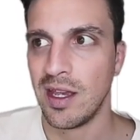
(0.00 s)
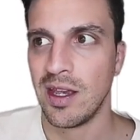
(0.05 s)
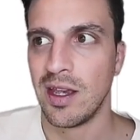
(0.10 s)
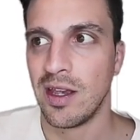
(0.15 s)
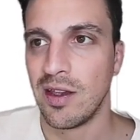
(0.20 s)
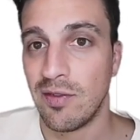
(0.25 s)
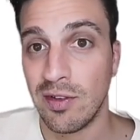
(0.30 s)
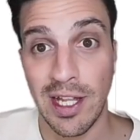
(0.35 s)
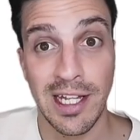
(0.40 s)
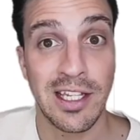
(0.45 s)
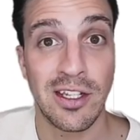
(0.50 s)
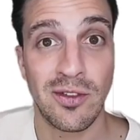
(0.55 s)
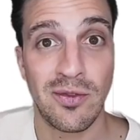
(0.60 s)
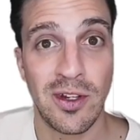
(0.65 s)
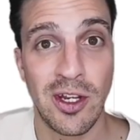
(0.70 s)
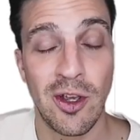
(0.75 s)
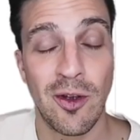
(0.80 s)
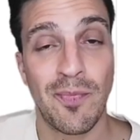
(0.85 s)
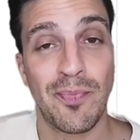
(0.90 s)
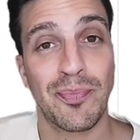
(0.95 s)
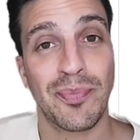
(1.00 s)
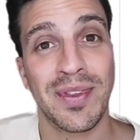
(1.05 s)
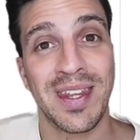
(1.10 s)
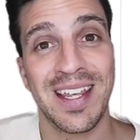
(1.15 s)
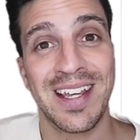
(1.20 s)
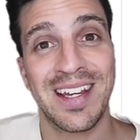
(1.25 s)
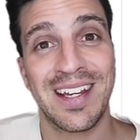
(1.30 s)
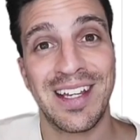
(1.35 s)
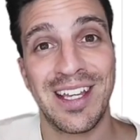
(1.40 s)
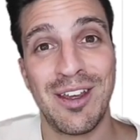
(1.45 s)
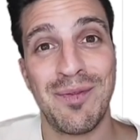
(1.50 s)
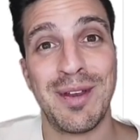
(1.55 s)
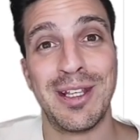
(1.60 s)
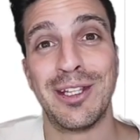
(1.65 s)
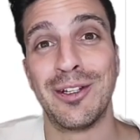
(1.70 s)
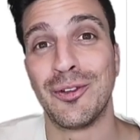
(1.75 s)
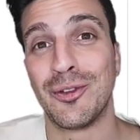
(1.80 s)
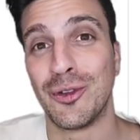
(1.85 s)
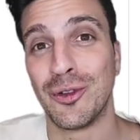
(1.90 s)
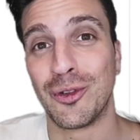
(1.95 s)
If you like this video, give me a
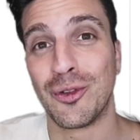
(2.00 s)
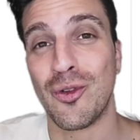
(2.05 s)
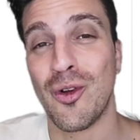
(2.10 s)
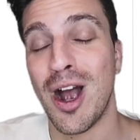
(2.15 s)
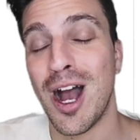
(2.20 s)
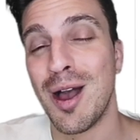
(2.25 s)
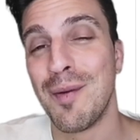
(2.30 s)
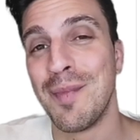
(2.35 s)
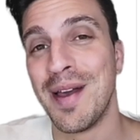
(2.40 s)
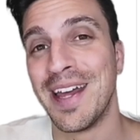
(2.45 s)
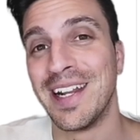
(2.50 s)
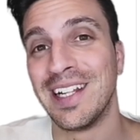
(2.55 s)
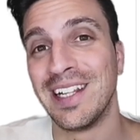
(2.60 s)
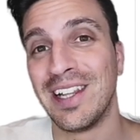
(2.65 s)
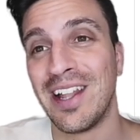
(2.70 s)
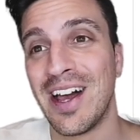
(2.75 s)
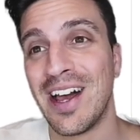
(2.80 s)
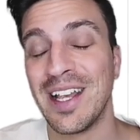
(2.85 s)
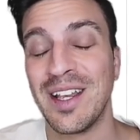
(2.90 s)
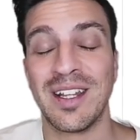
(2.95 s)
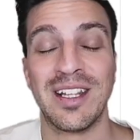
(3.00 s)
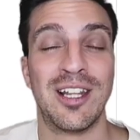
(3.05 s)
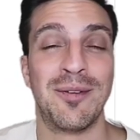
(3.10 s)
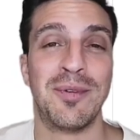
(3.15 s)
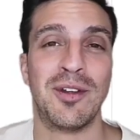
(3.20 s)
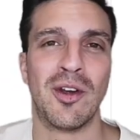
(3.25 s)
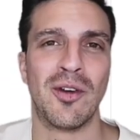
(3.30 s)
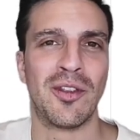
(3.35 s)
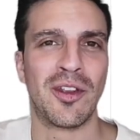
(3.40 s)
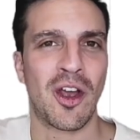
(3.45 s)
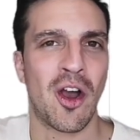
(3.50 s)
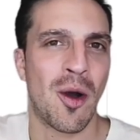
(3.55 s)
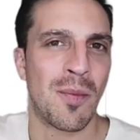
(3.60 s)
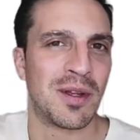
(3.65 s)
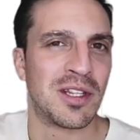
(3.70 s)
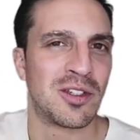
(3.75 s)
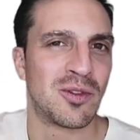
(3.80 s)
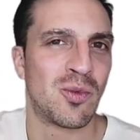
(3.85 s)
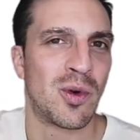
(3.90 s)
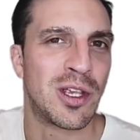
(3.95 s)
little subscribe and a like, and let me know in the
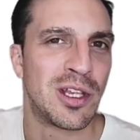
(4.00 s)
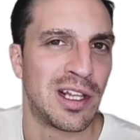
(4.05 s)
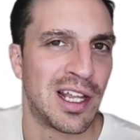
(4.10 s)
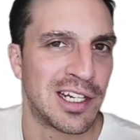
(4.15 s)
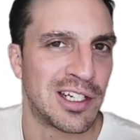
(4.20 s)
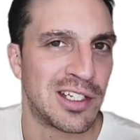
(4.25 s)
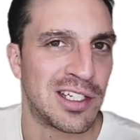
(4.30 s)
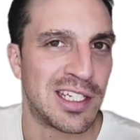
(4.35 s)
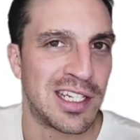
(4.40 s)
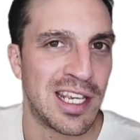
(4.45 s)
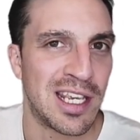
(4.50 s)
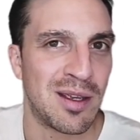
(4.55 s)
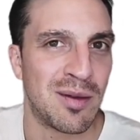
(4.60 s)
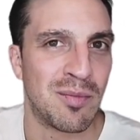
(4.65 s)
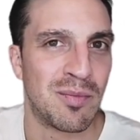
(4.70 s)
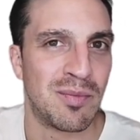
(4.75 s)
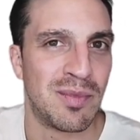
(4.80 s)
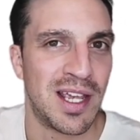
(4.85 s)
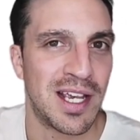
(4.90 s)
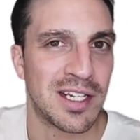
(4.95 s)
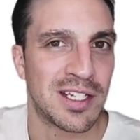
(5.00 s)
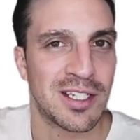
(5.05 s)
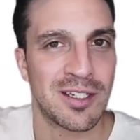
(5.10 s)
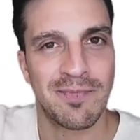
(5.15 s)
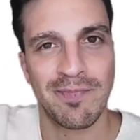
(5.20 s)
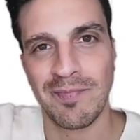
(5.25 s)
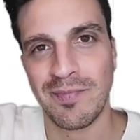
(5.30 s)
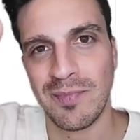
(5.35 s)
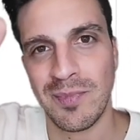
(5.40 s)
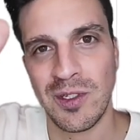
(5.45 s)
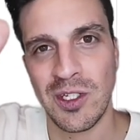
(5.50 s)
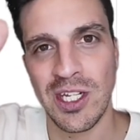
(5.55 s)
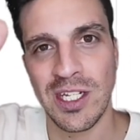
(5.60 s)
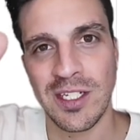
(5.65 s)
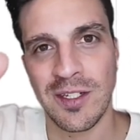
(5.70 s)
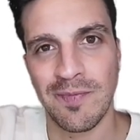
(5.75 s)
comments what you'd like to see next. Cheers.